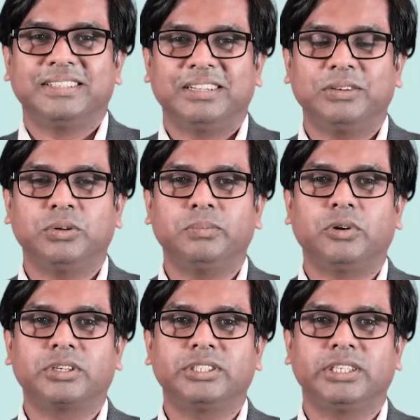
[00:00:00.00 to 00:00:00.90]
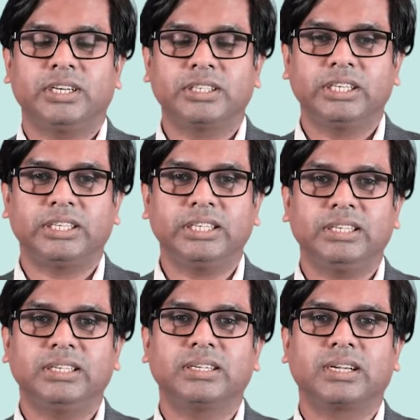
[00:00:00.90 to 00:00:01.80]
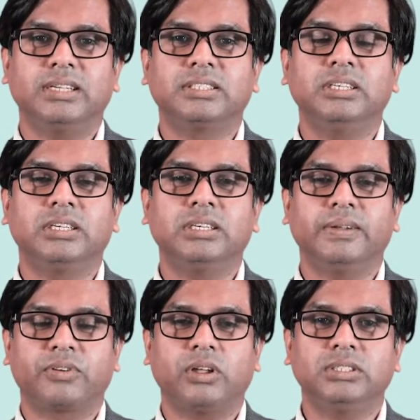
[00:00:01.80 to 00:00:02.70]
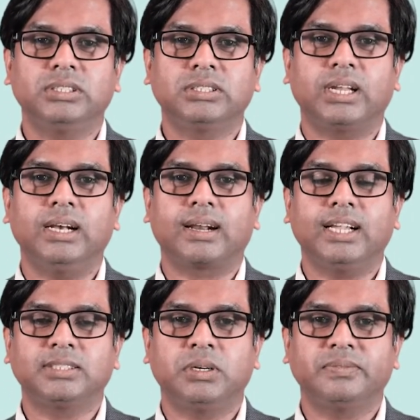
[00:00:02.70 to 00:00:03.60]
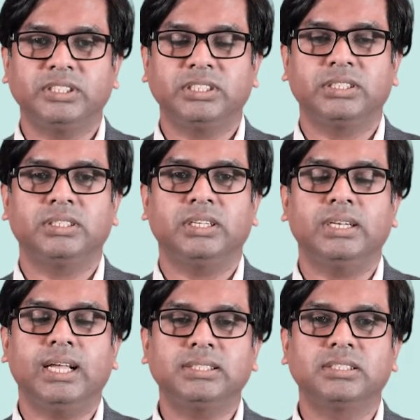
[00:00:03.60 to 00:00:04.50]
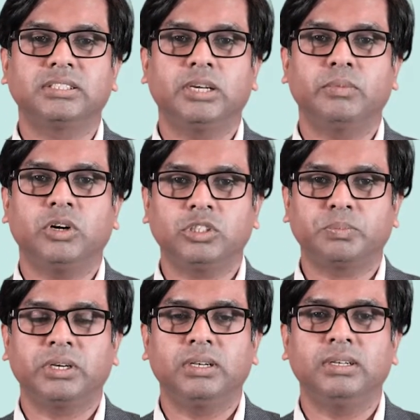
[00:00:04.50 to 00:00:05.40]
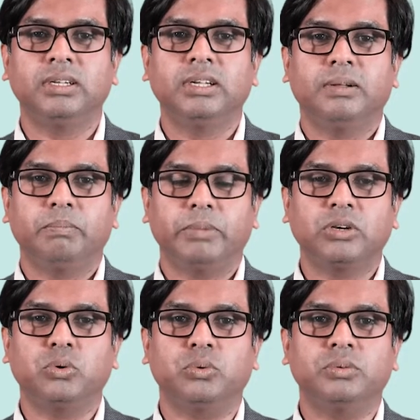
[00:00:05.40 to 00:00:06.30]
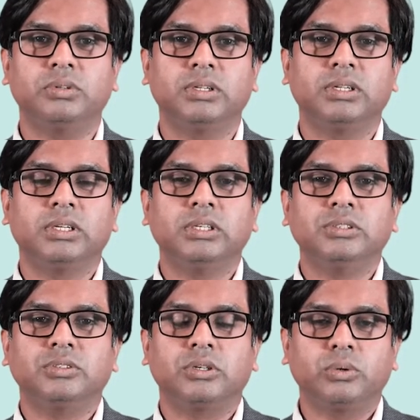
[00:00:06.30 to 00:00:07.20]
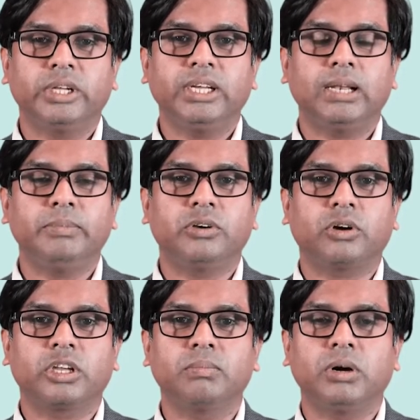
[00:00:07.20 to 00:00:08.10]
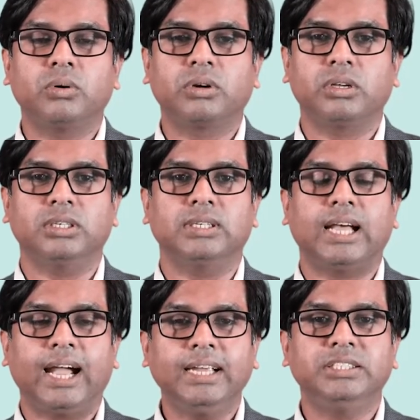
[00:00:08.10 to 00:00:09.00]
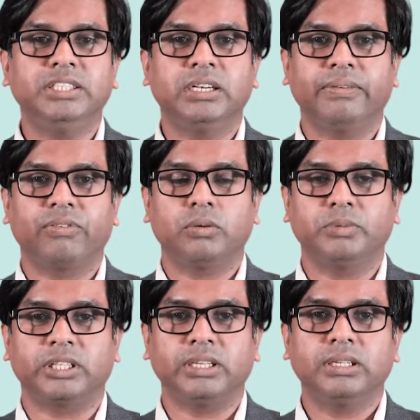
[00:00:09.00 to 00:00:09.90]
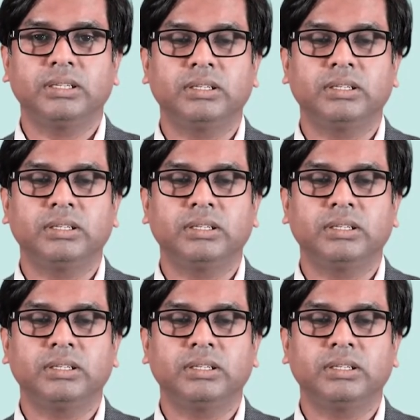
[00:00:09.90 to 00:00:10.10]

Hello, I am Dr. Shashank Shetty, consultant nephrologist and transplant physician in Aster CMI Hospital, Bengaluru. So today I will be talking about IgA nephropathy.